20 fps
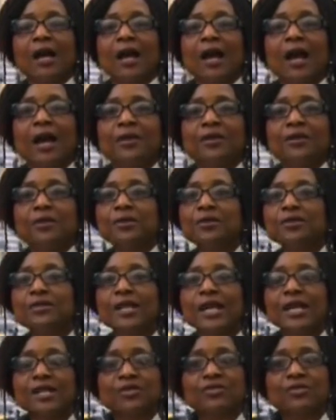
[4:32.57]
And those
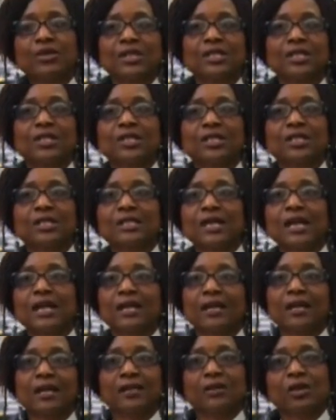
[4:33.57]
9 strategies
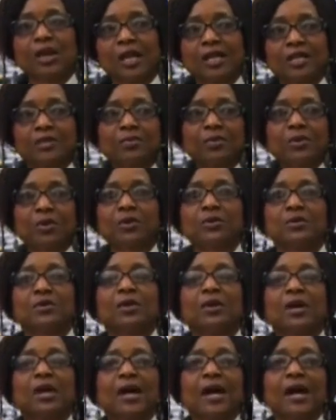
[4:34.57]
I explored.
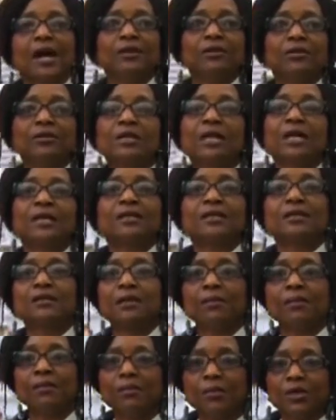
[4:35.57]
I looked at
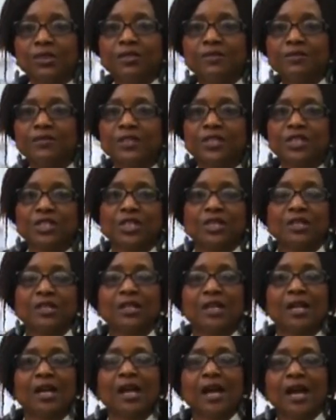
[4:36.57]
motivation,
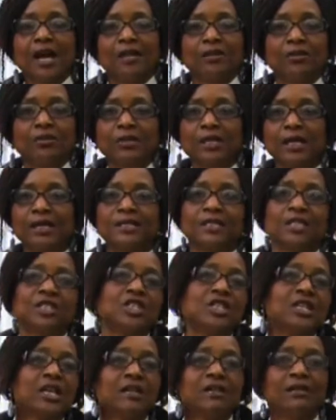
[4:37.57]
I looked at
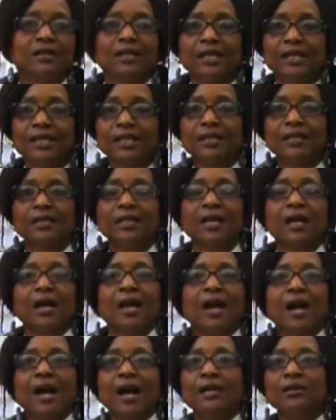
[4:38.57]
teaching and learning,
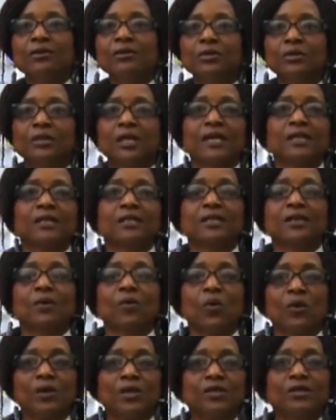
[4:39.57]
I looked at
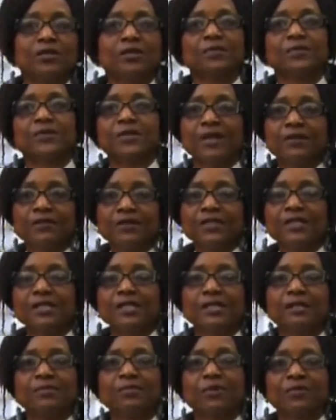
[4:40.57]
quality of
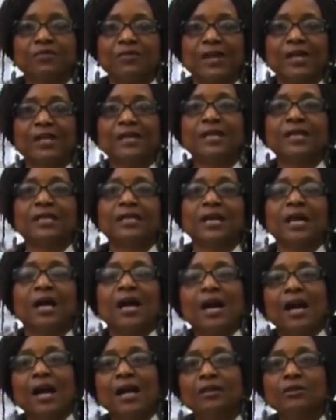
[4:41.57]
services provided,
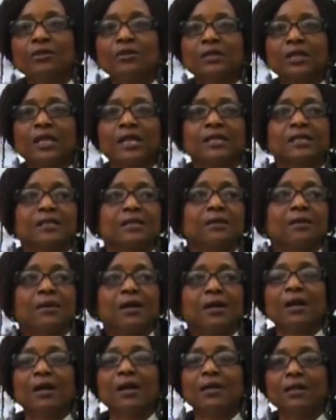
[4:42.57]
I looked at
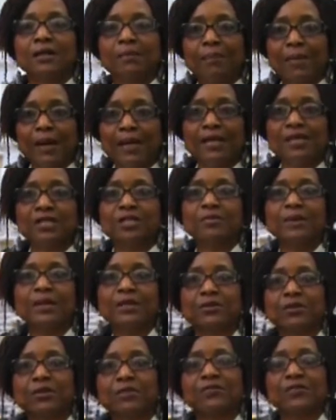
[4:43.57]
the
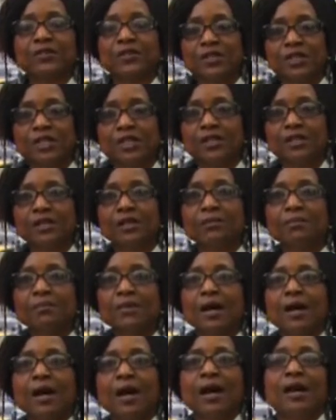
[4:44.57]
management of curriculum,
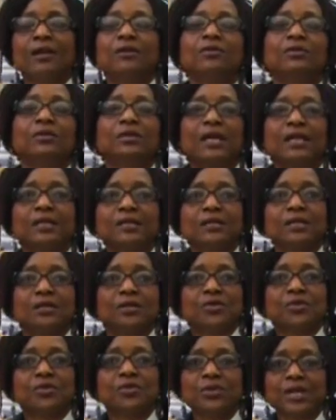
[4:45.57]
I looked at
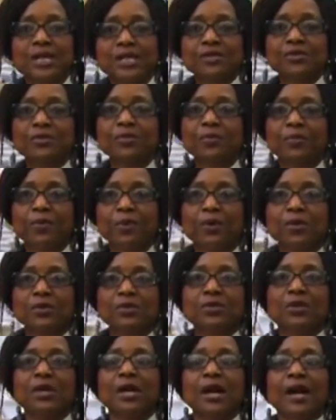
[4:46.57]
student
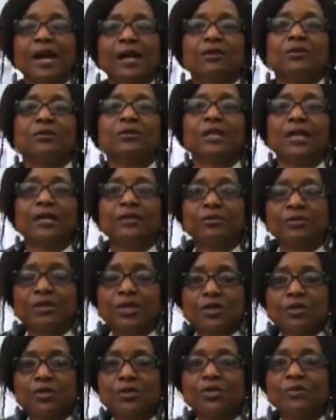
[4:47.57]
support, I looked at
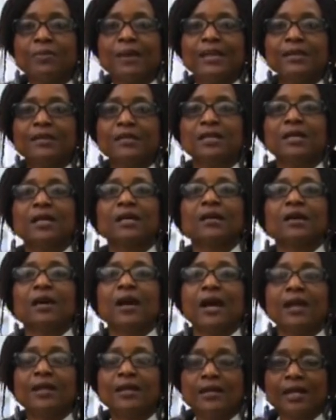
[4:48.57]
recruitment
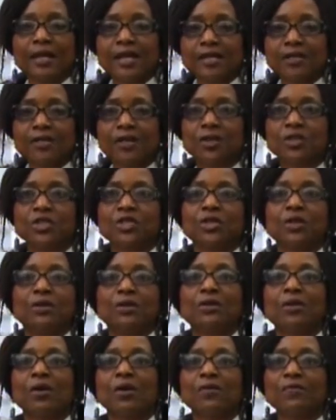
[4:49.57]
and the
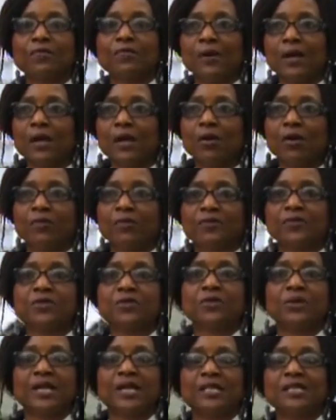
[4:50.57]
induction of
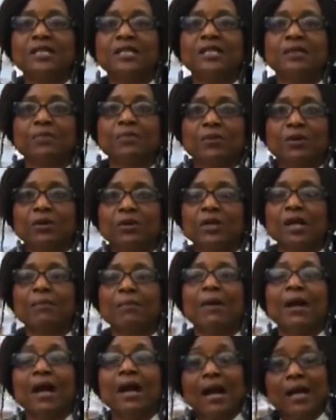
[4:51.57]
students in the
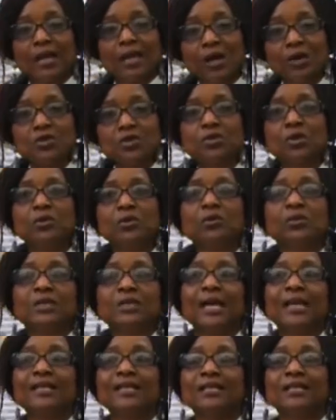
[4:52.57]
program, and I also looked
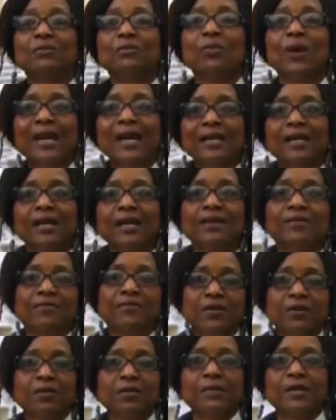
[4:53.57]
at the wider
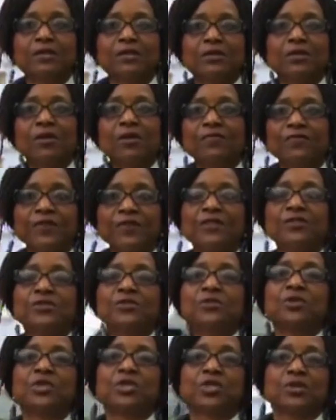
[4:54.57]
environment of
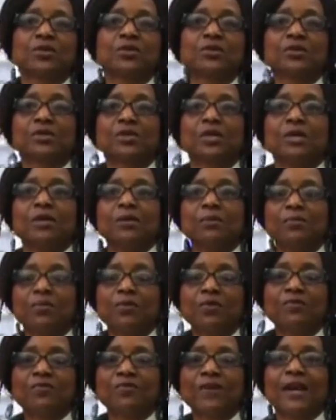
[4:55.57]
institutions
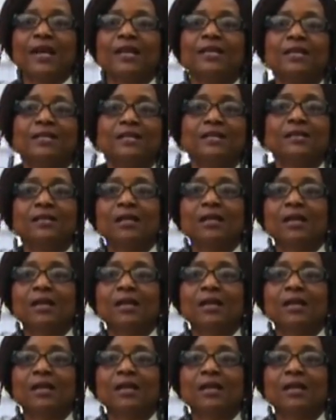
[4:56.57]
providing